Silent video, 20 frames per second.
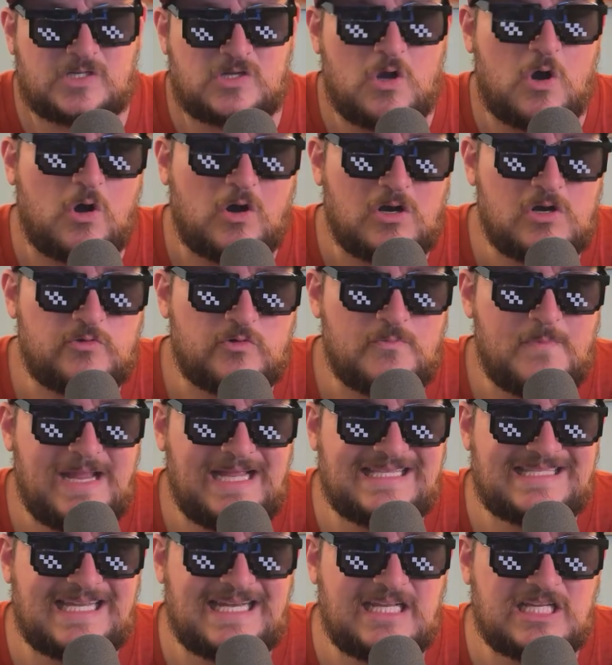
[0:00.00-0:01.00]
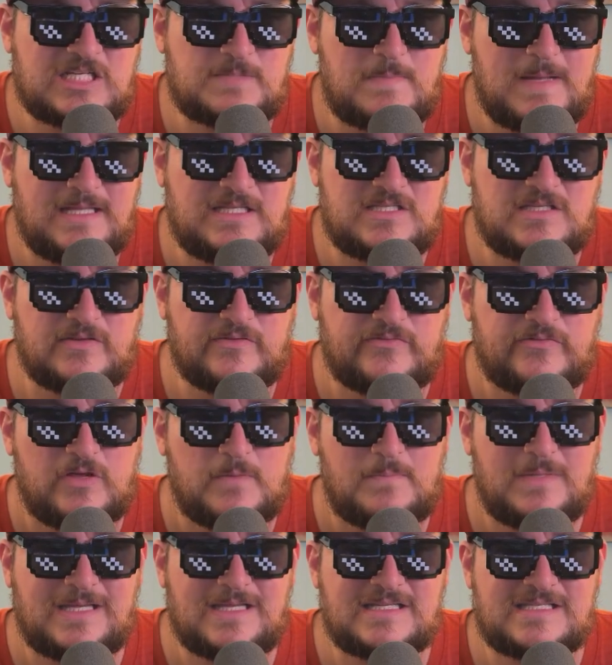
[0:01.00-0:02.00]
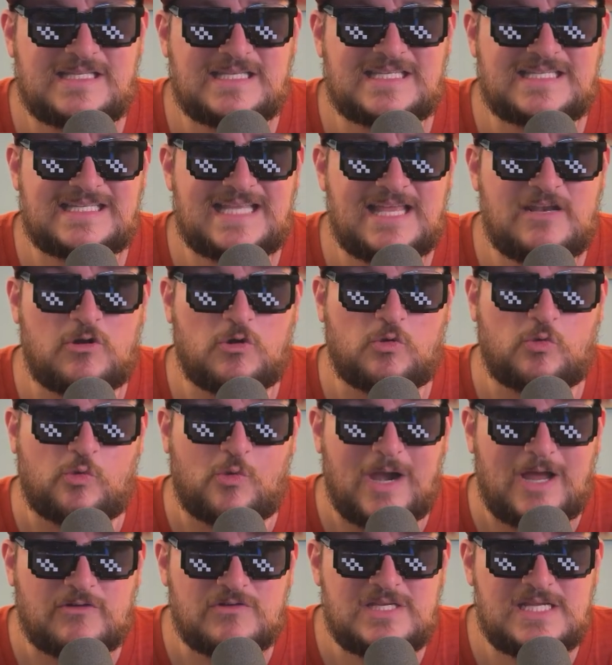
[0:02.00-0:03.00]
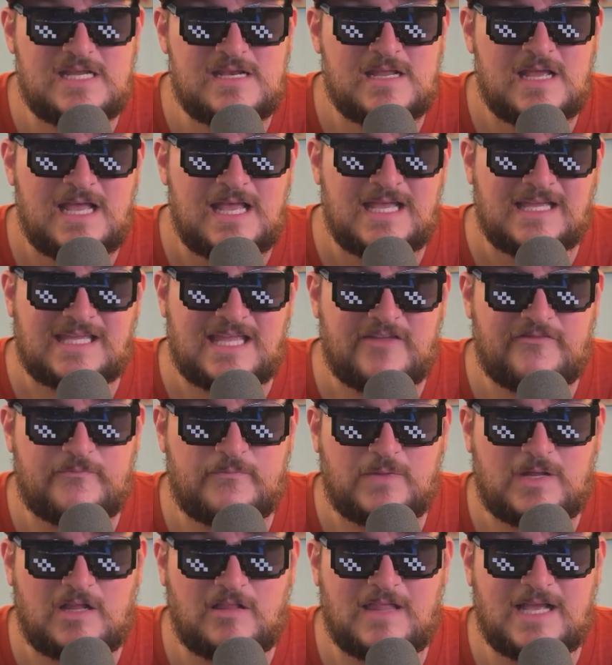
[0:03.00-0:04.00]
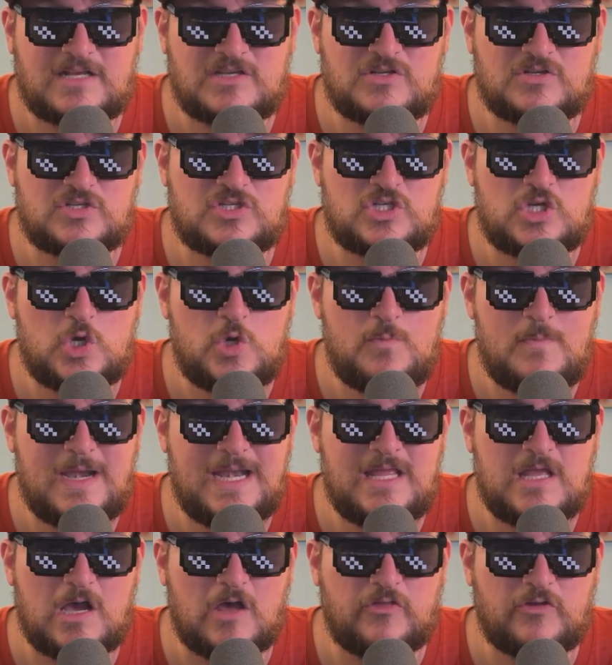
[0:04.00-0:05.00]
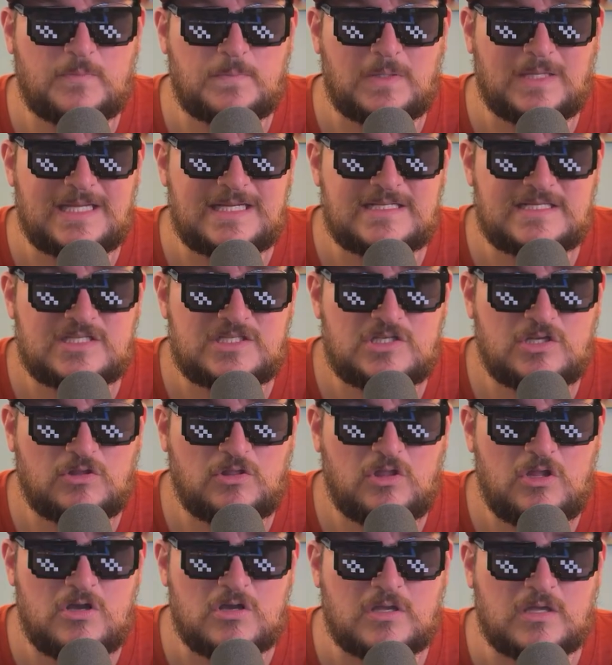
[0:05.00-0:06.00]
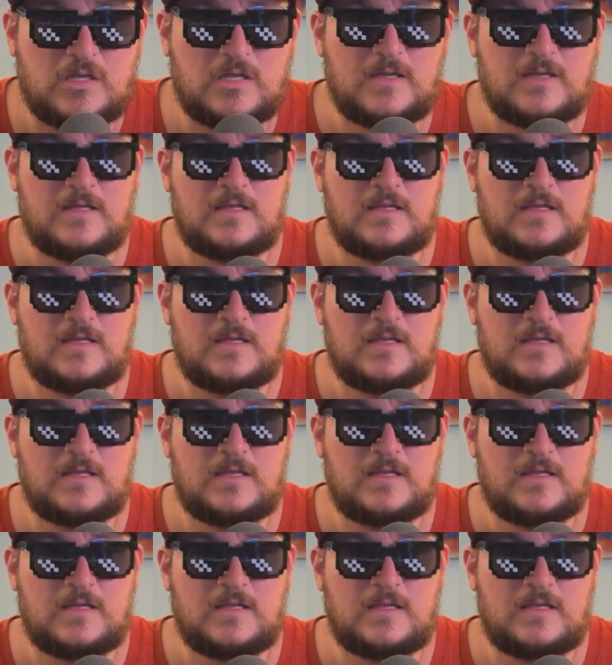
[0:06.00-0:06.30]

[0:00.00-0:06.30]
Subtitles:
a card remains inexpensive because the set around it gave collectors too many other places to look.